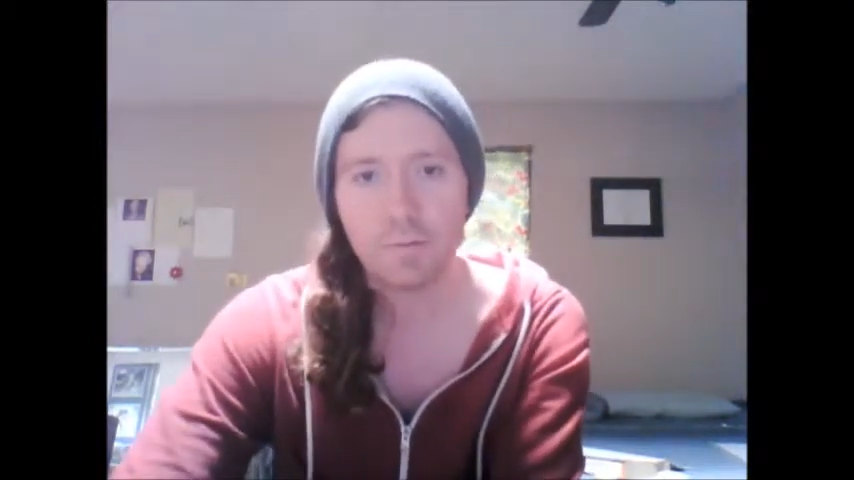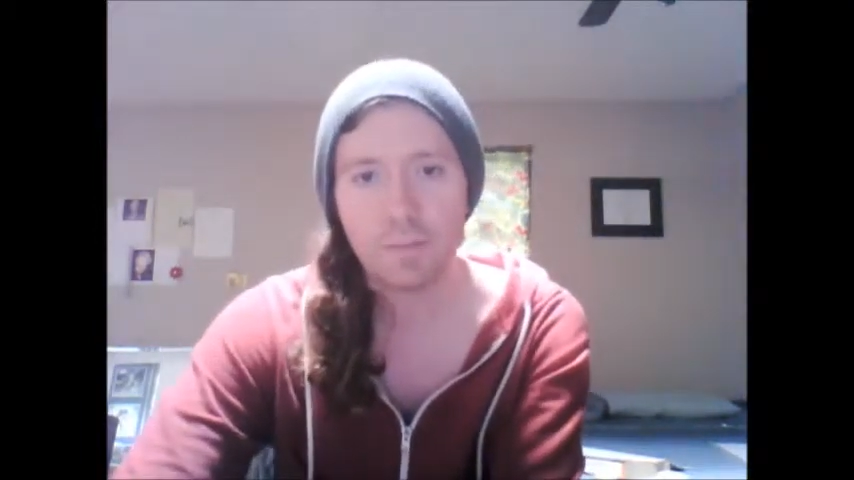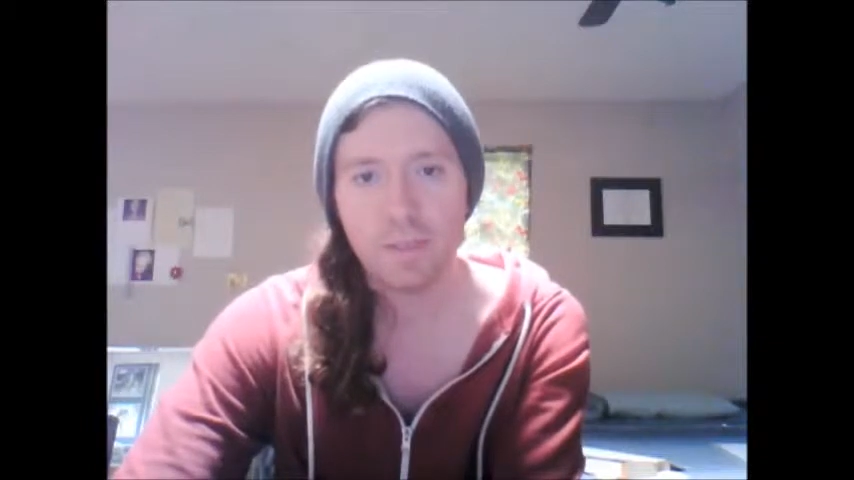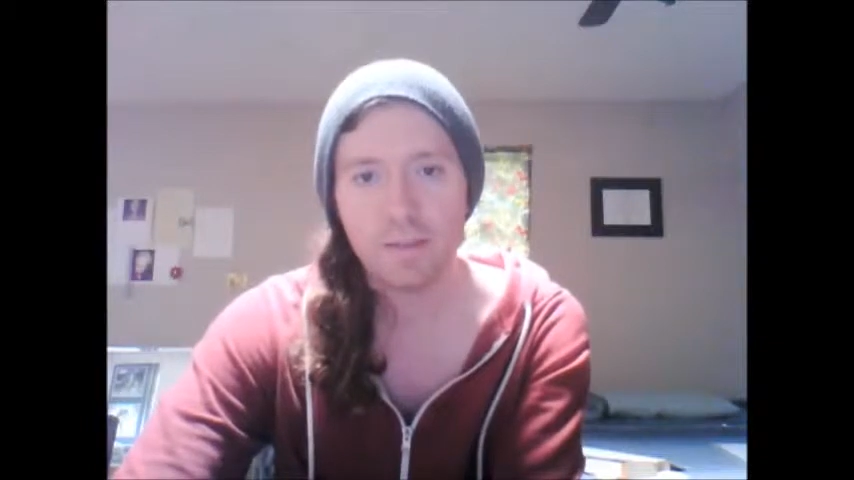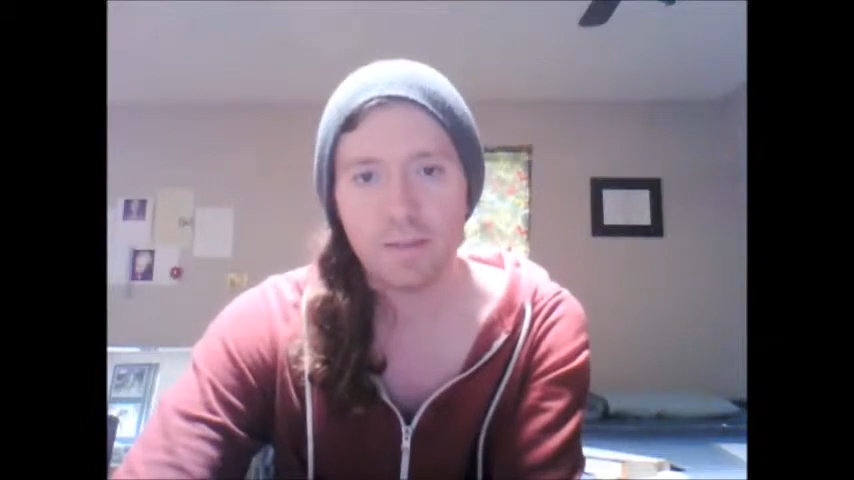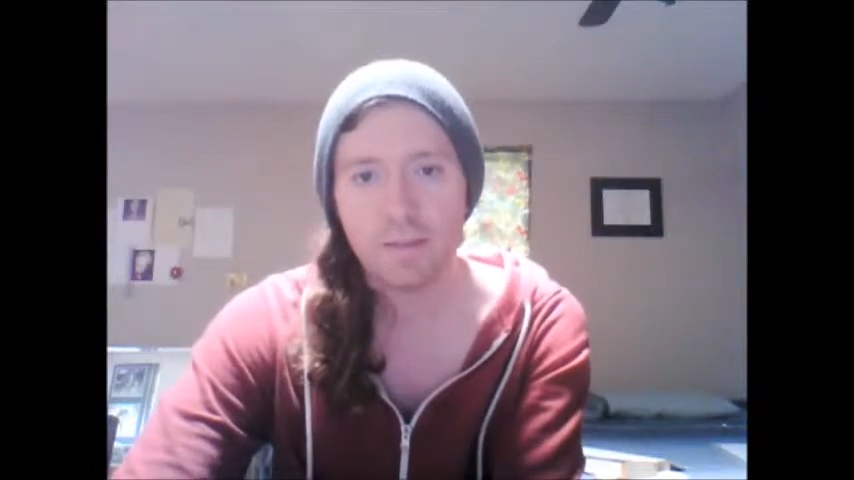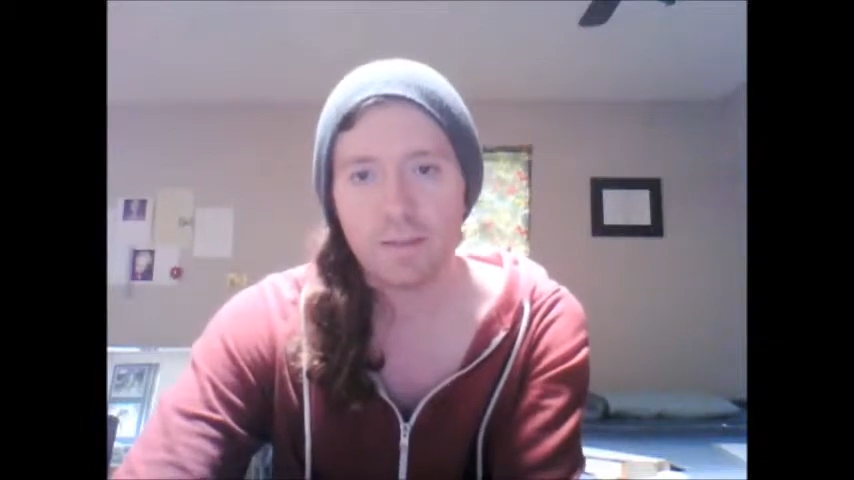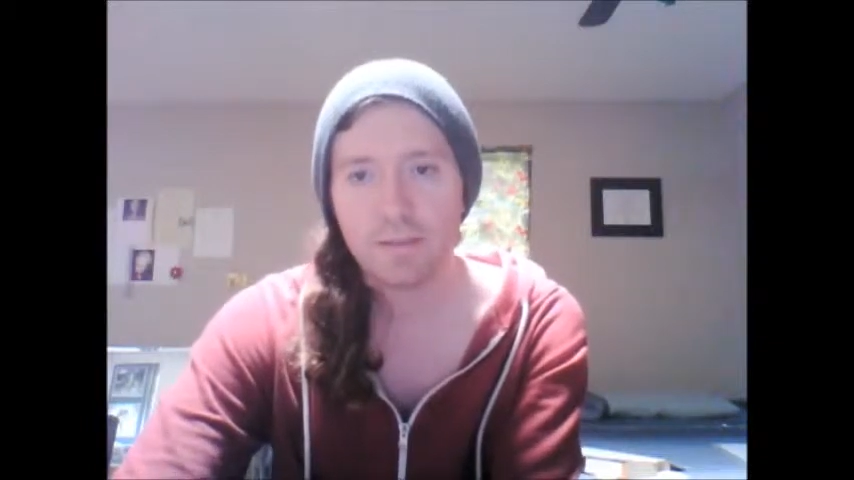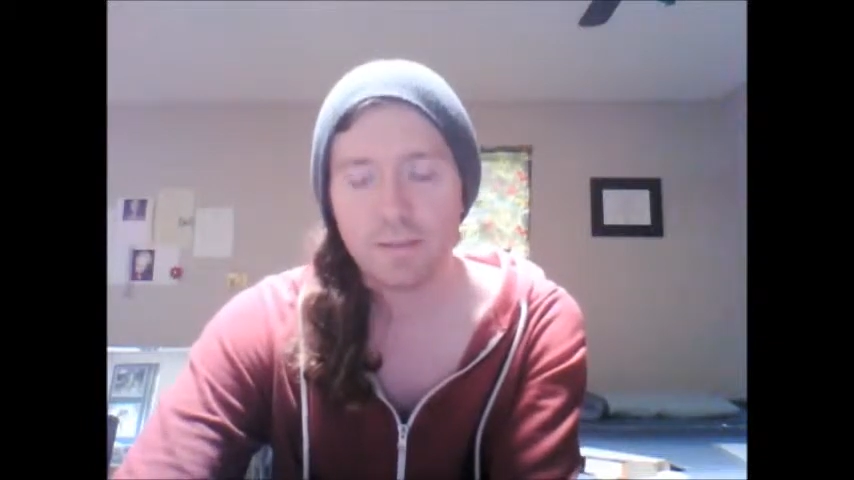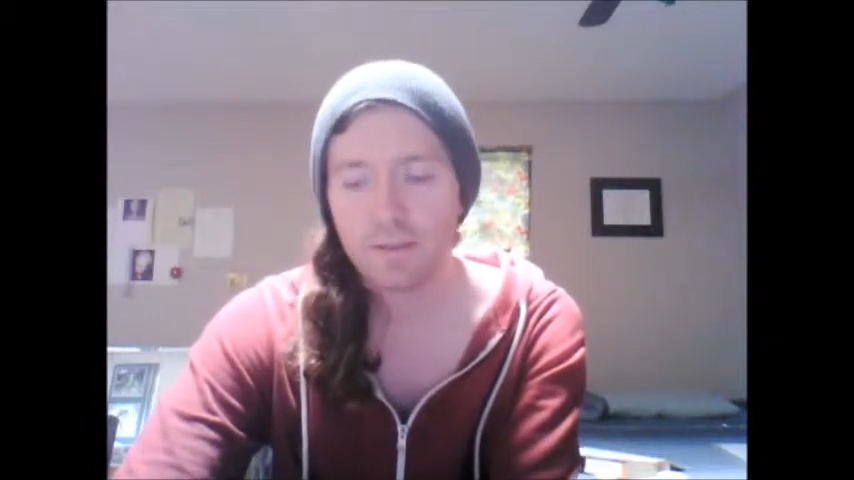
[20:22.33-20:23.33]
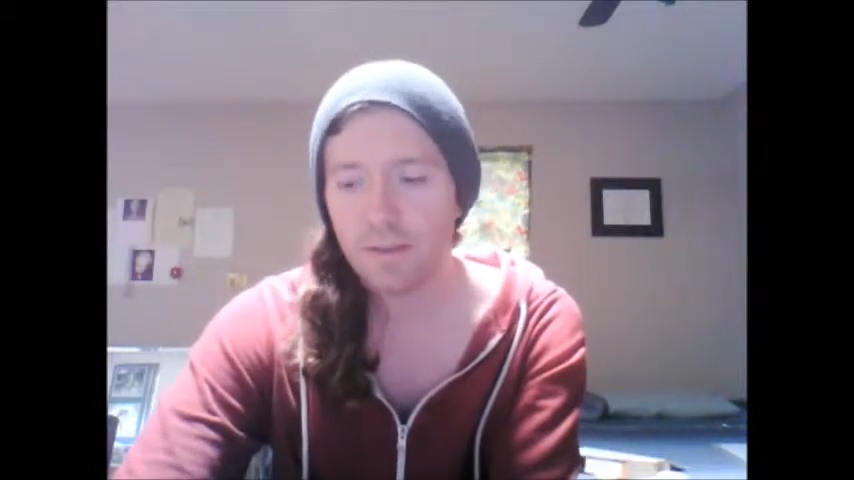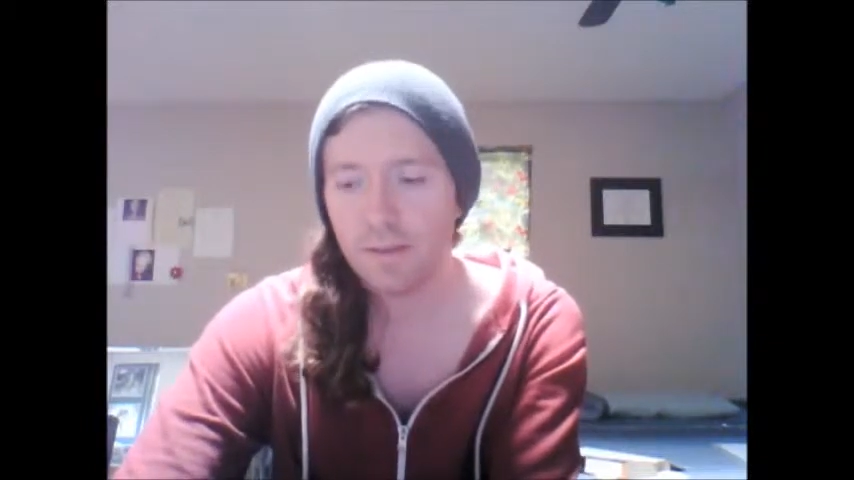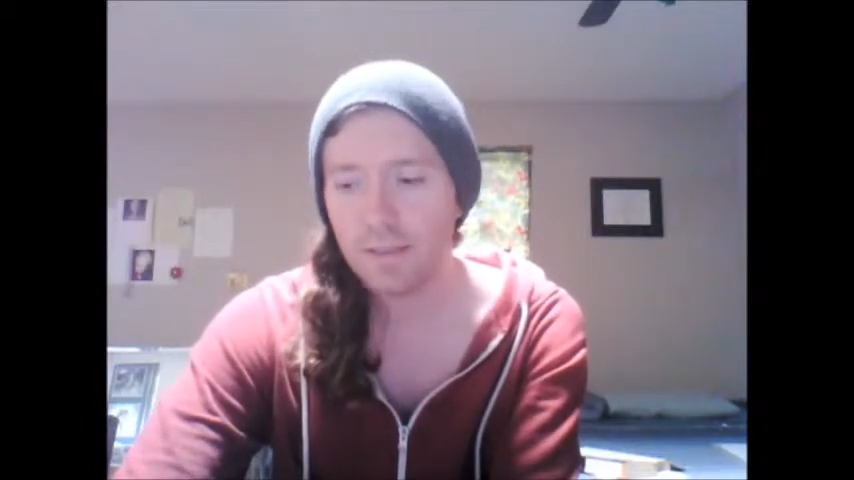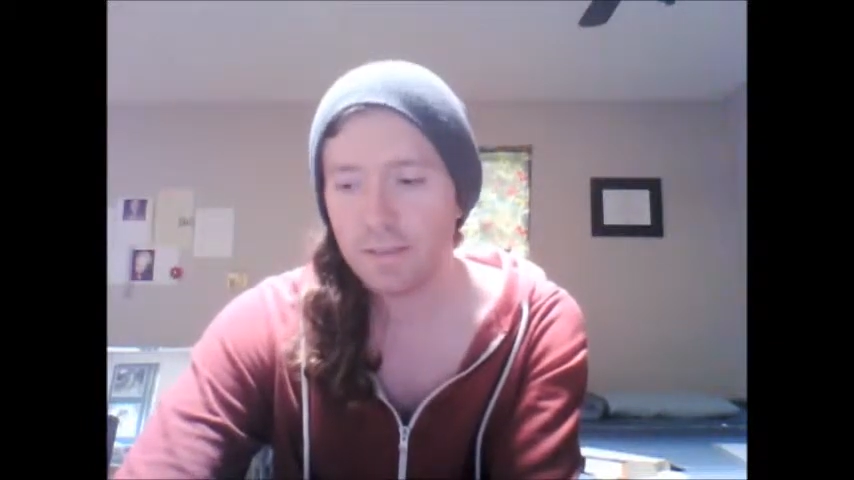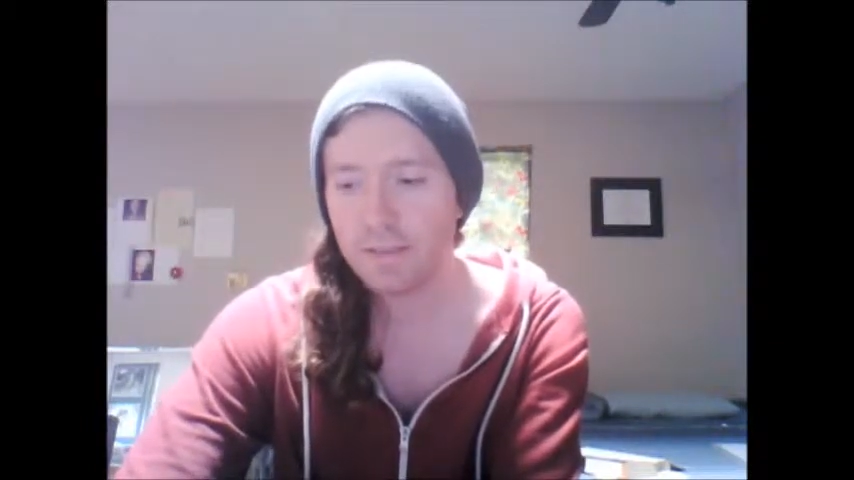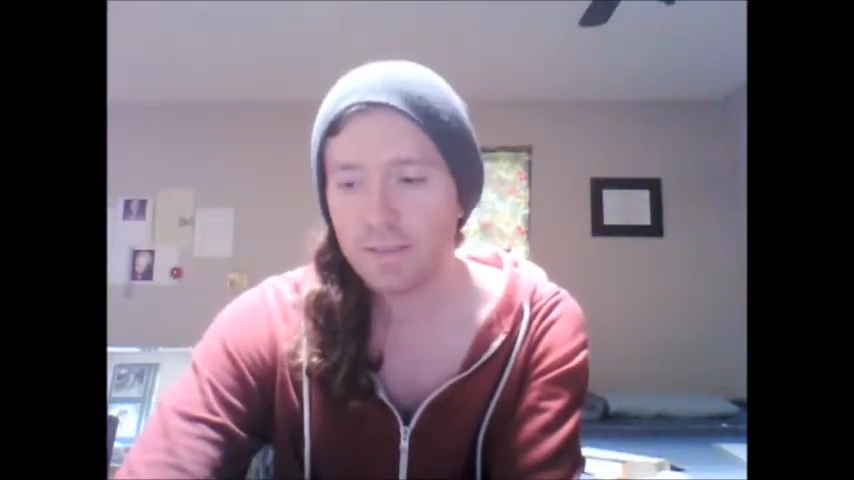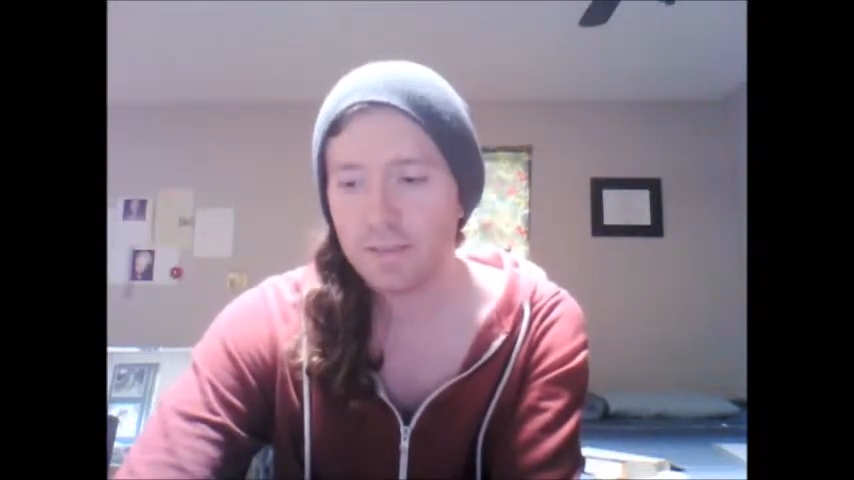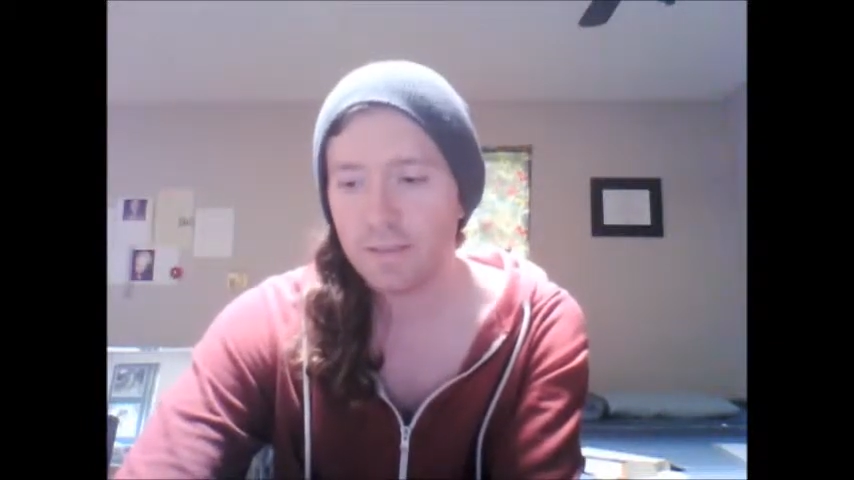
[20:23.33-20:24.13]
a bit discouraged